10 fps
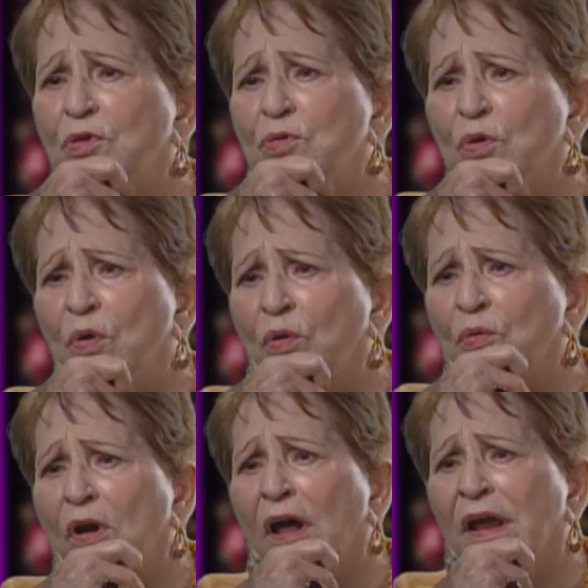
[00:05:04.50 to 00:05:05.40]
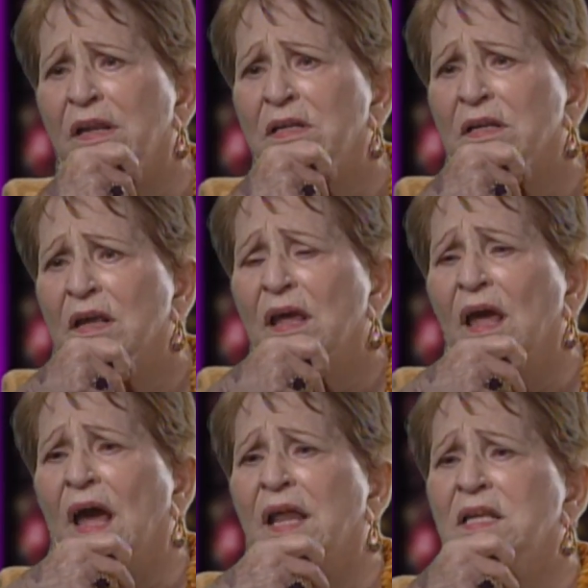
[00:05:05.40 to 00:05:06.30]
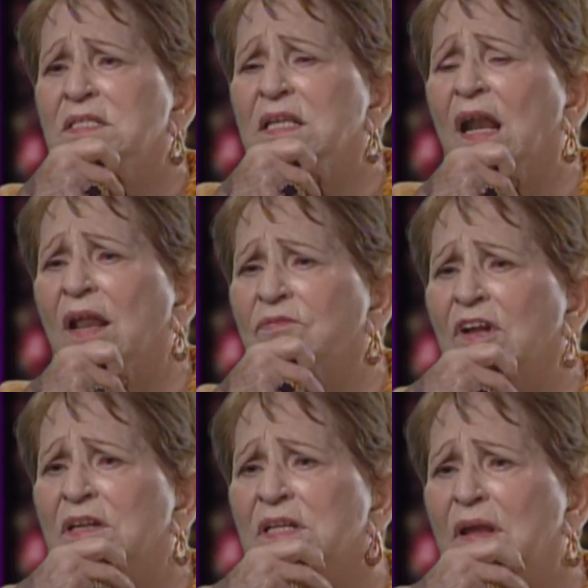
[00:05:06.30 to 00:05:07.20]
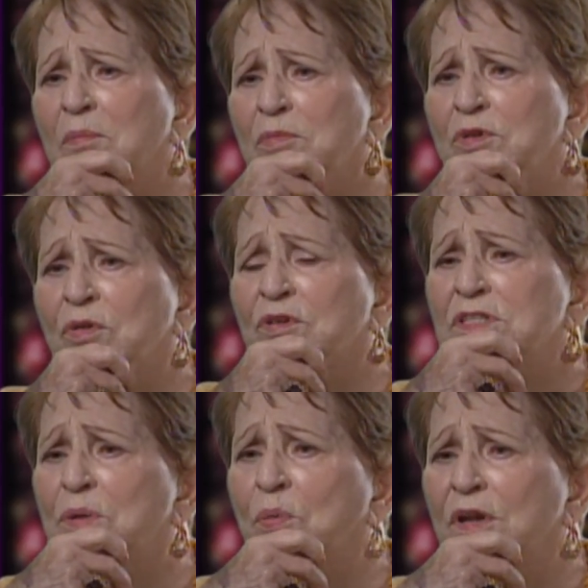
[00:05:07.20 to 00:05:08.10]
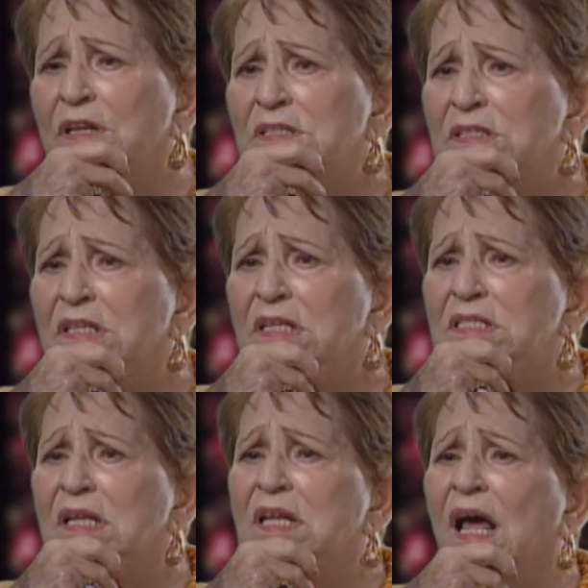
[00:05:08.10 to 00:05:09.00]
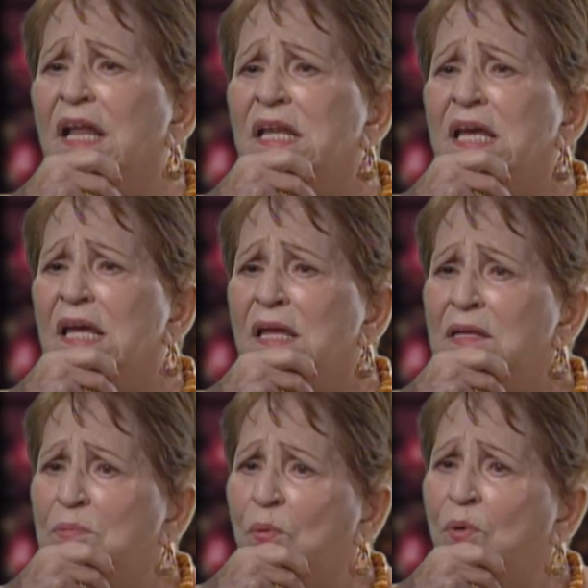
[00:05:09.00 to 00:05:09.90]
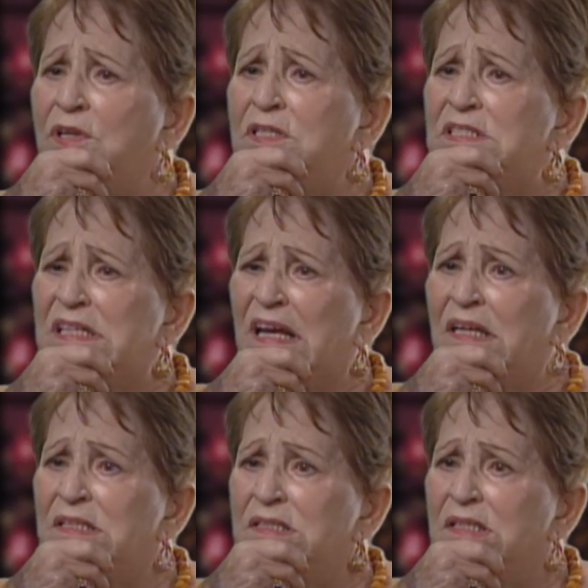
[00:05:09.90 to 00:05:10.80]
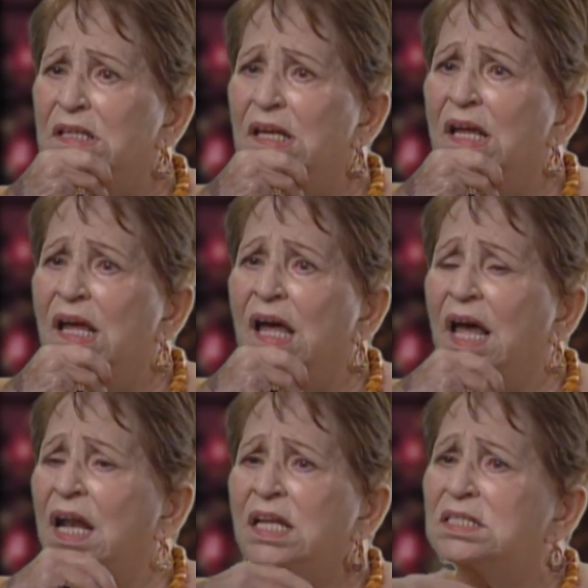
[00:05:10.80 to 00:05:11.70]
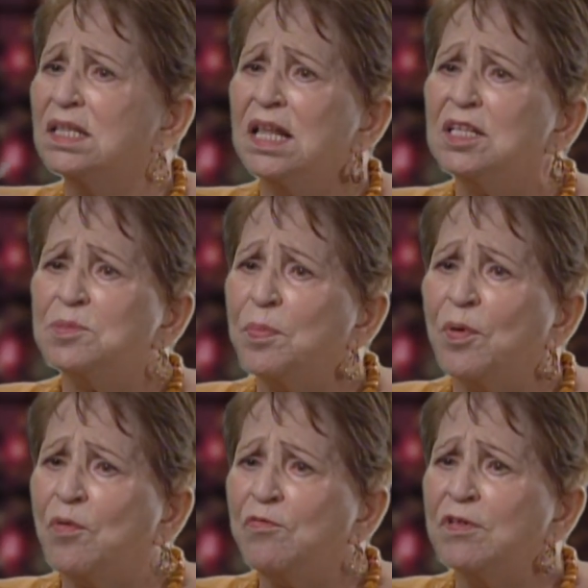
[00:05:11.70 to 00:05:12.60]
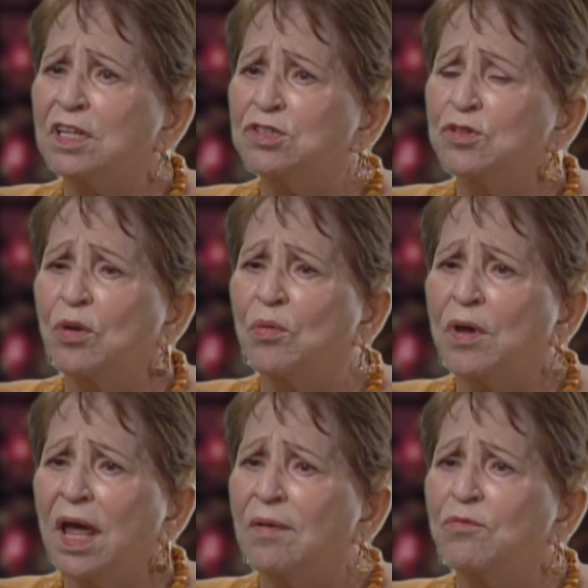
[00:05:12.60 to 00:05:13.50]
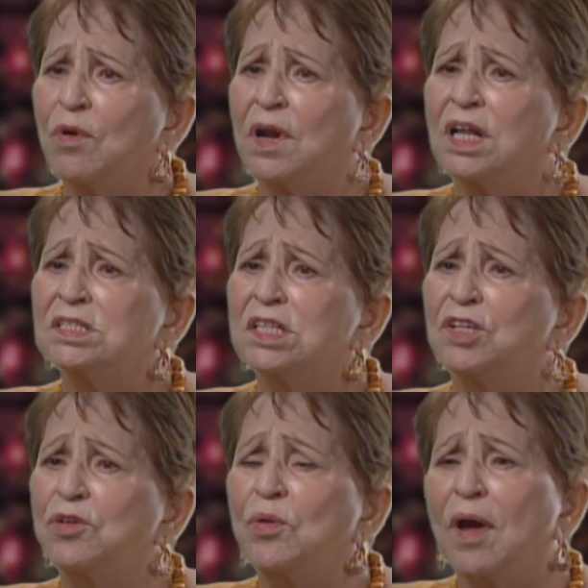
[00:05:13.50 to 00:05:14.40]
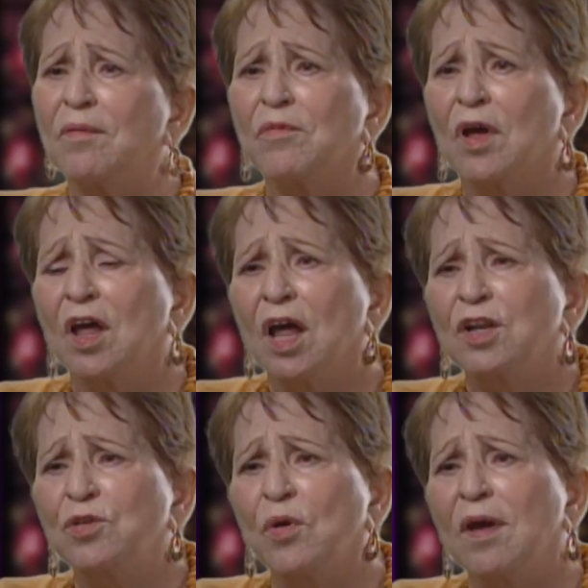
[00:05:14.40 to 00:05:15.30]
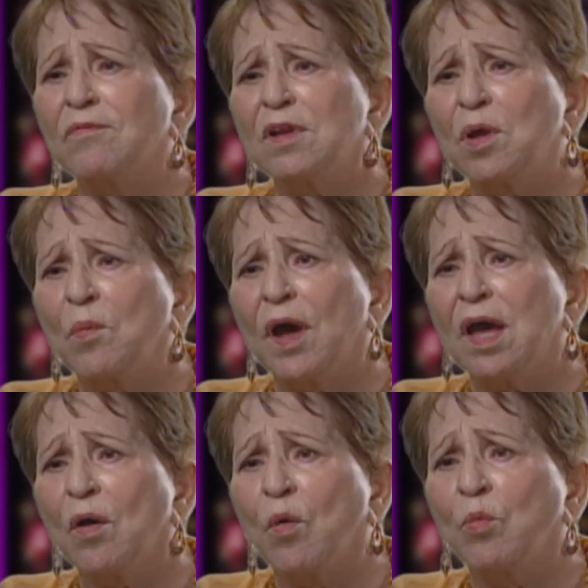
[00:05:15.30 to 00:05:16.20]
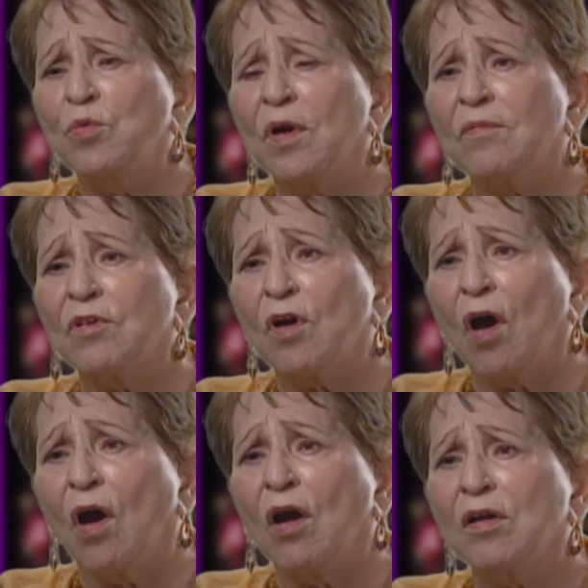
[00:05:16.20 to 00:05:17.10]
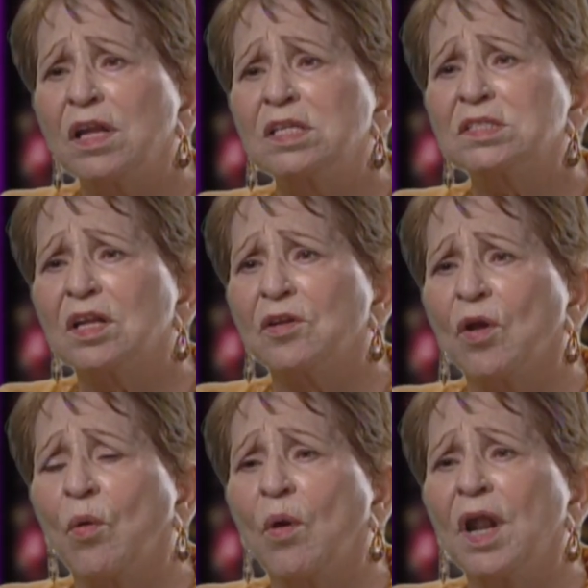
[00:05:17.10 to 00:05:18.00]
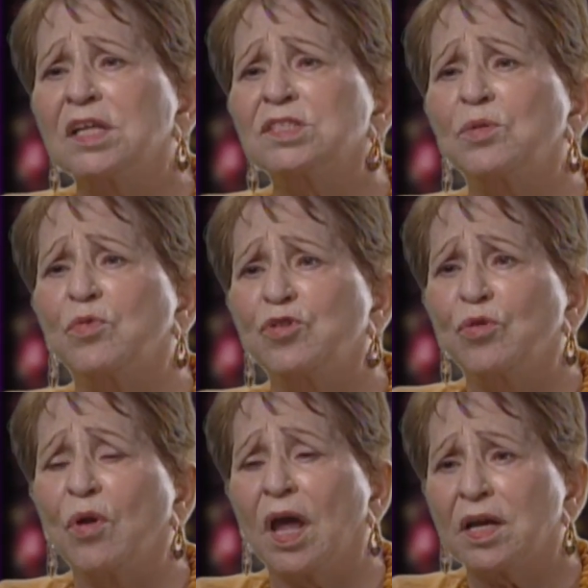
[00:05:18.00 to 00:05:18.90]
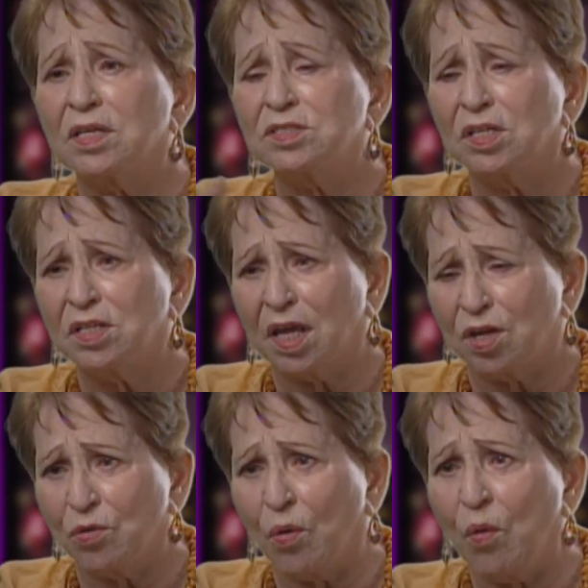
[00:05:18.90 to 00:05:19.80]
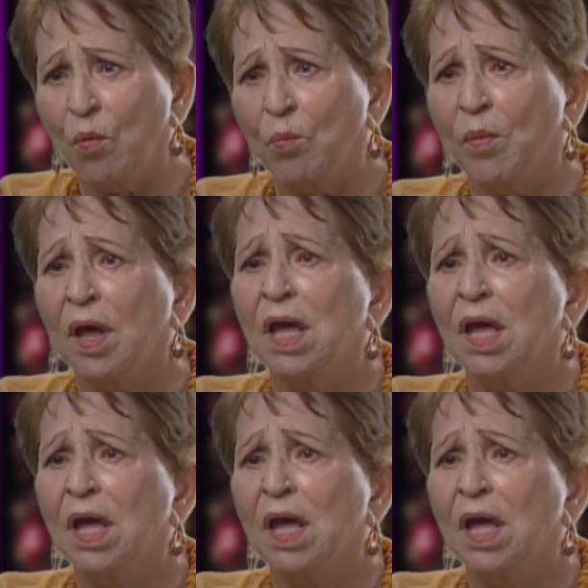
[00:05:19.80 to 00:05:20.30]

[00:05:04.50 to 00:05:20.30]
are you all right? And he said, I've got a temperature. I said, What is it? He said, 98.6. And I said, That's perfect. You don't have one. I said, Do you have do you have any way home? Do you have a car? And he said, No. And I said, Would you like us to take you home?